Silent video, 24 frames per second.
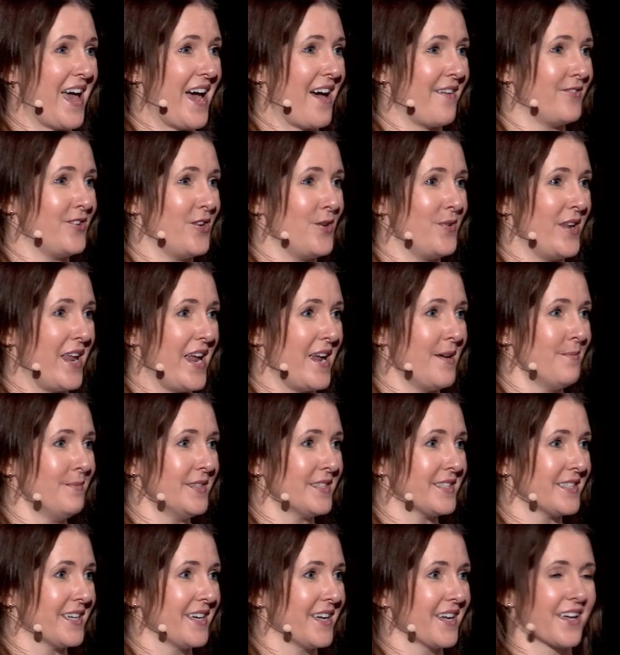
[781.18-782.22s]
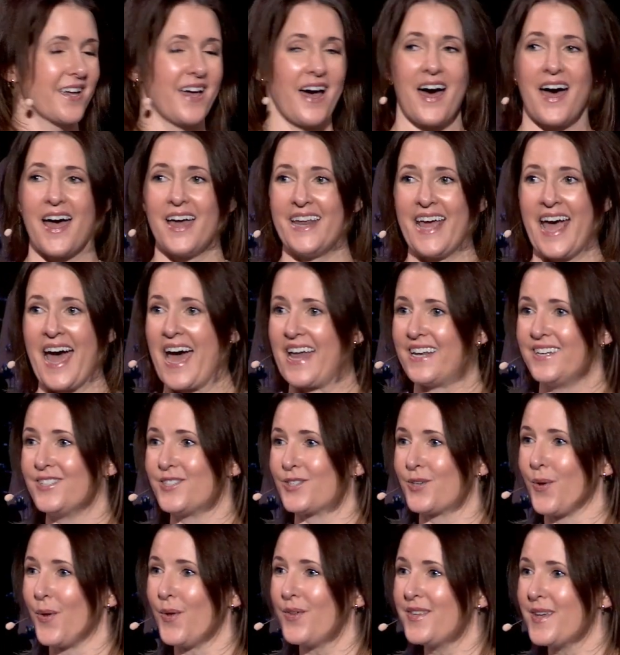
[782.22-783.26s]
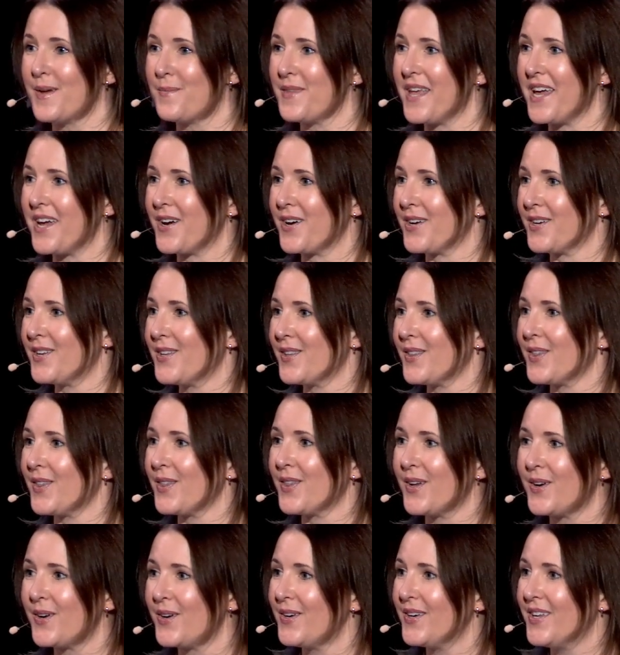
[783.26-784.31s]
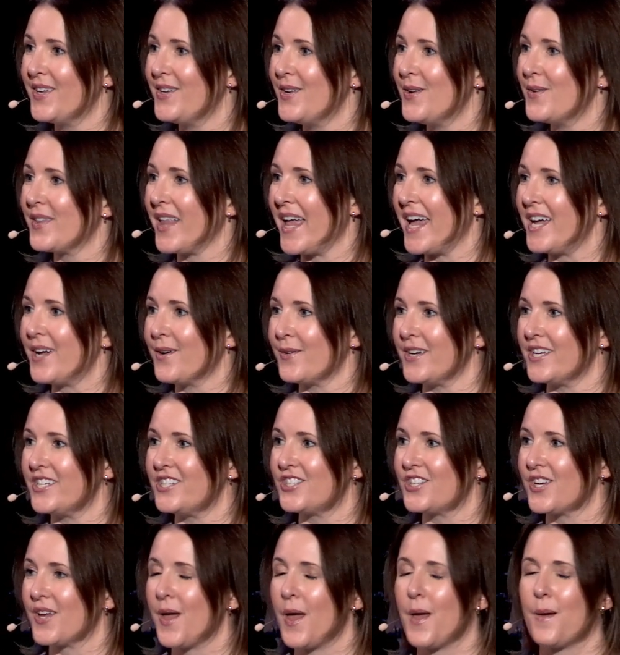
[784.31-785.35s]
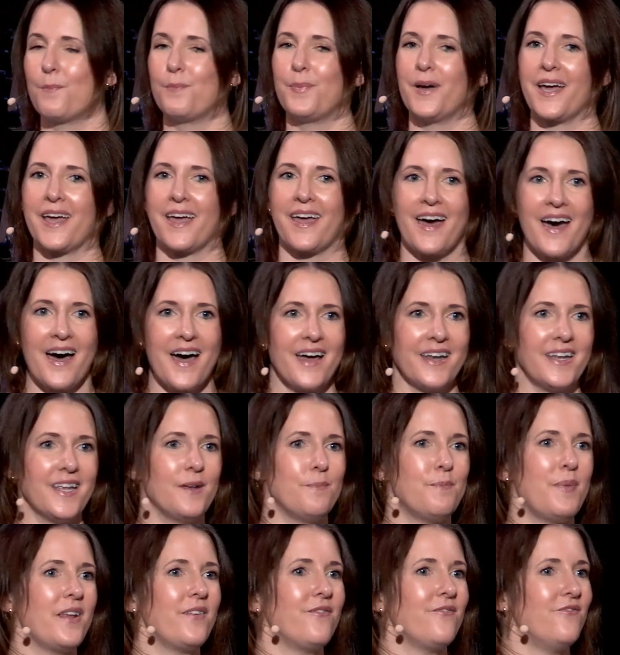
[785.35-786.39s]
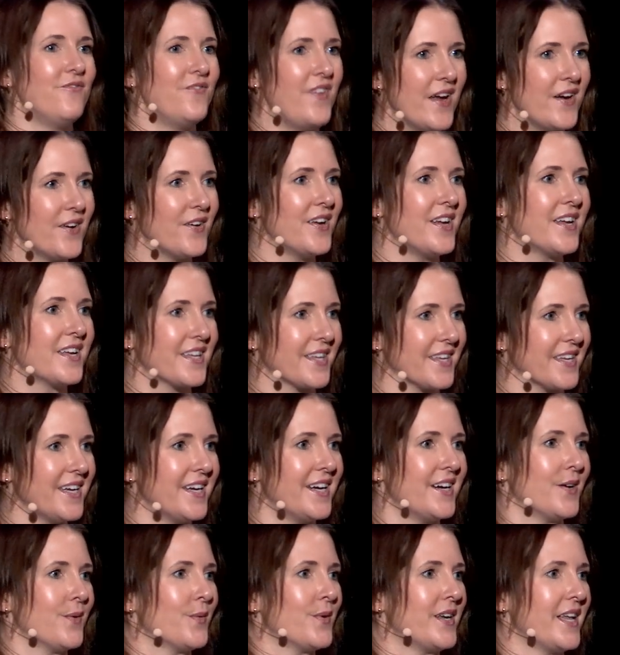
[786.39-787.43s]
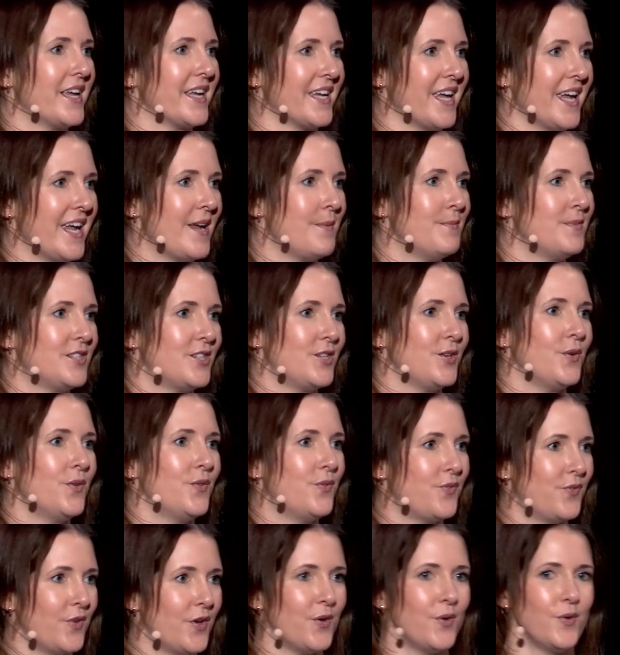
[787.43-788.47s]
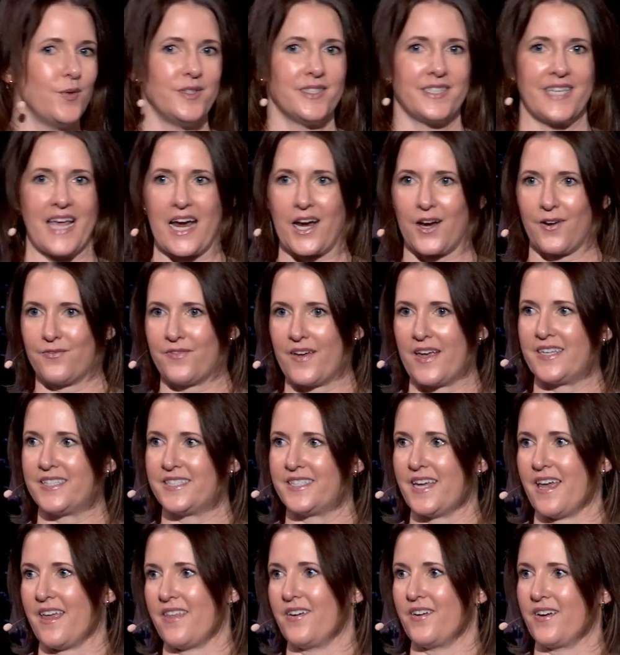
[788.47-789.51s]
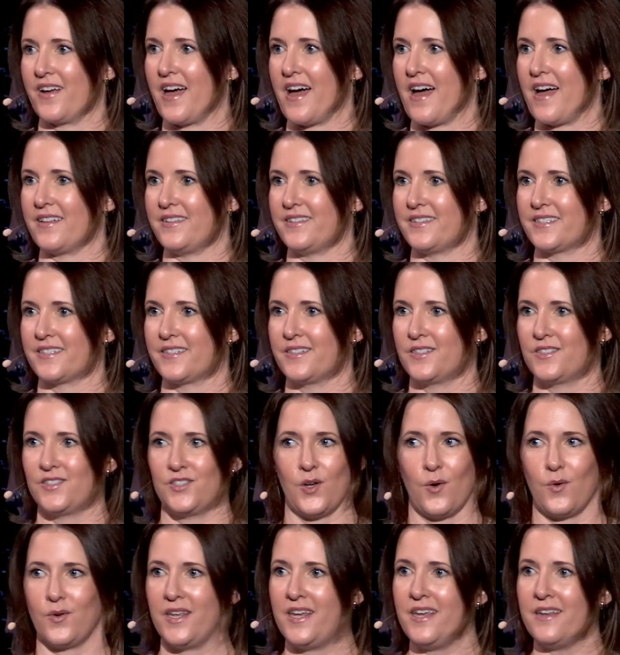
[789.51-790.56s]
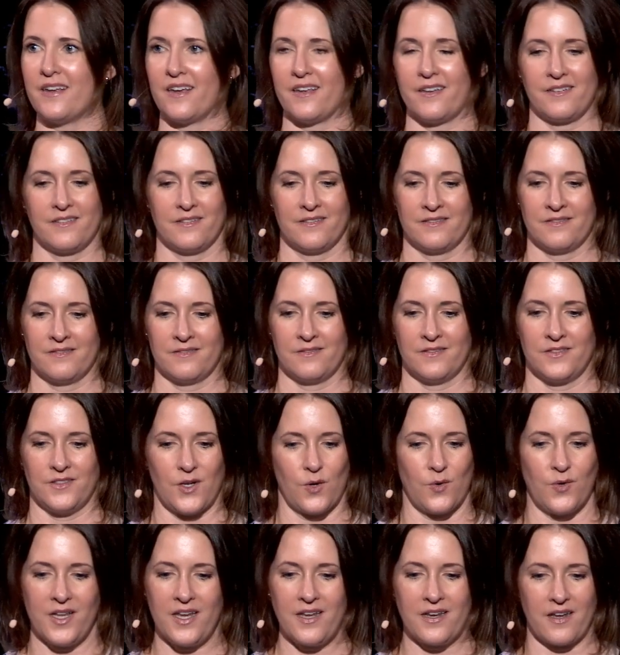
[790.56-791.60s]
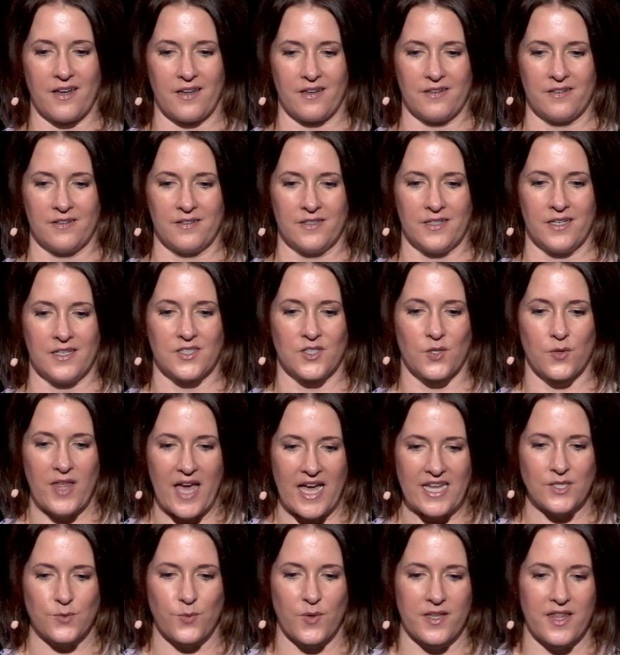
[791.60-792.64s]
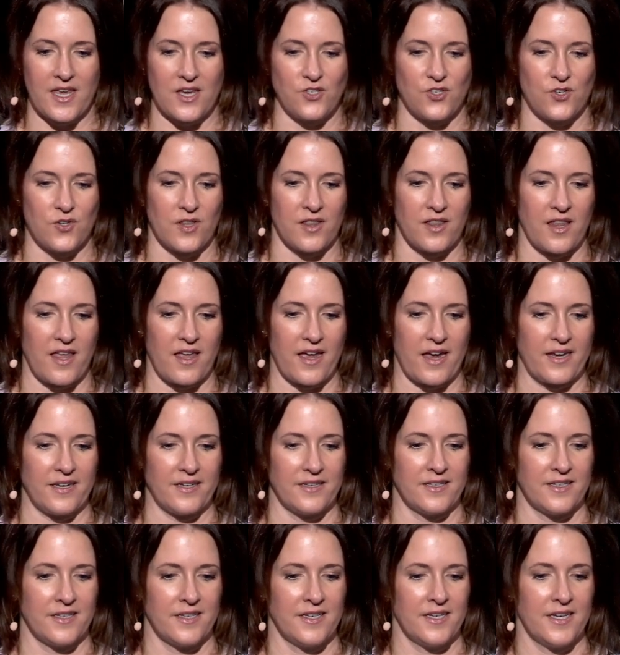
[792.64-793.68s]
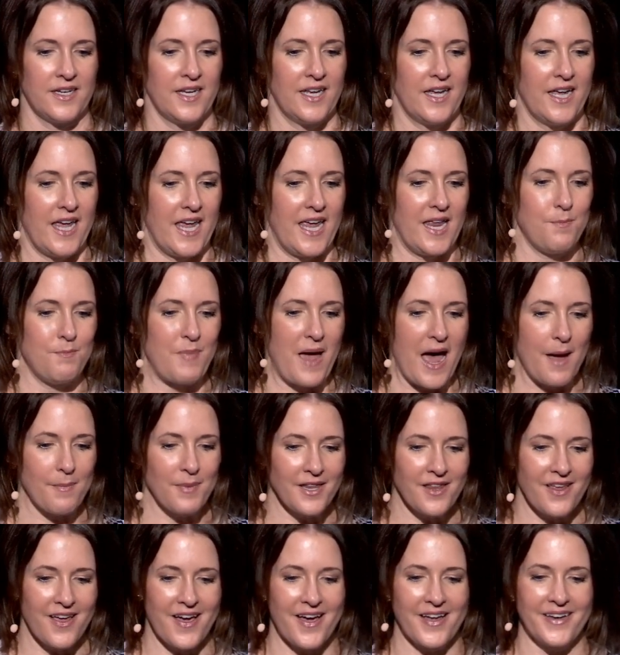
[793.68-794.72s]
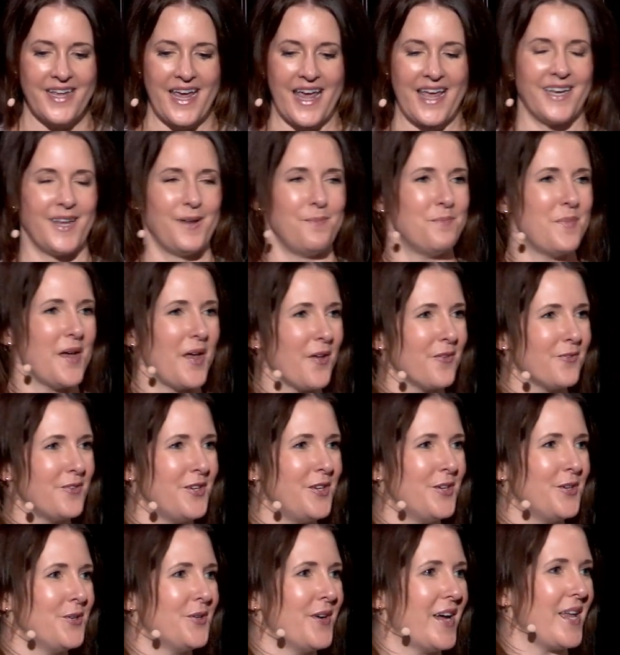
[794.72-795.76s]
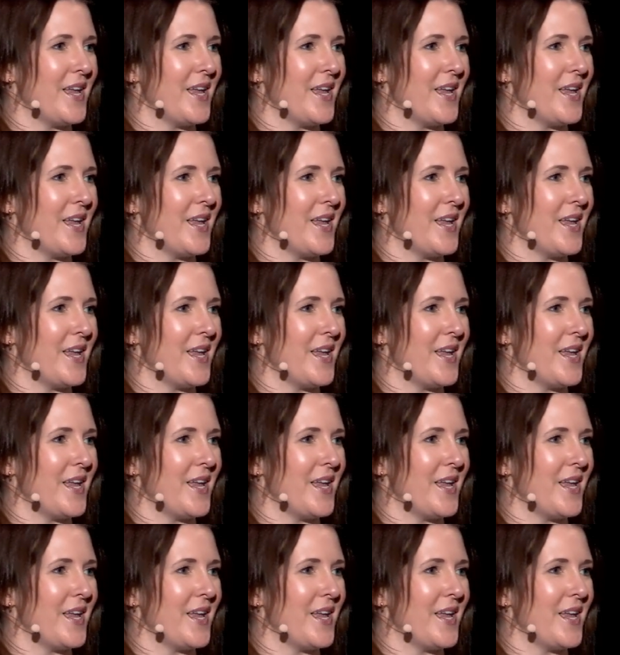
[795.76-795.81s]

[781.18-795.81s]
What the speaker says: have new names. God hadn't told them they couldn't learn a new language, but God had been very clear when it came to food sacrificed to other gods. Don't eat it. Don't eat it. So that's where they drew the line. In Babylon and in Bellevue